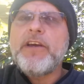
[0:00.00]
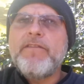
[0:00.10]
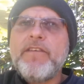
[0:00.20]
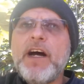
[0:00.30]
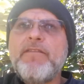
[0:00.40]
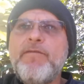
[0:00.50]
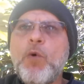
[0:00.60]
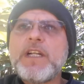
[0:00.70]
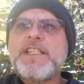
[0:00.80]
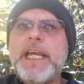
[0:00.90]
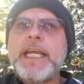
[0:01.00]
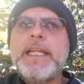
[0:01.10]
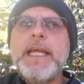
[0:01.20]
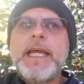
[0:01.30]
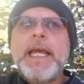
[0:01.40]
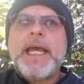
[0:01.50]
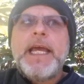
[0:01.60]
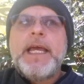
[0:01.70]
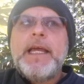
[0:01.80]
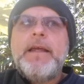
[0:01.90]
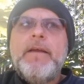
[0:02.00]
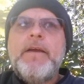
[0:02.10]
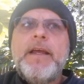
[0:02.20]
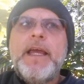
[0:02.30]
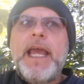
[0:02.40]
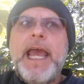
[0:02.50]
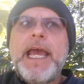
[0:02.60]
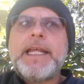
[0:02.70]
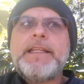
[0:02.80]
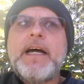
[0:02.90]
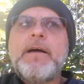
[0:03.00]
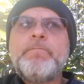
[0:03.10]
of 14. And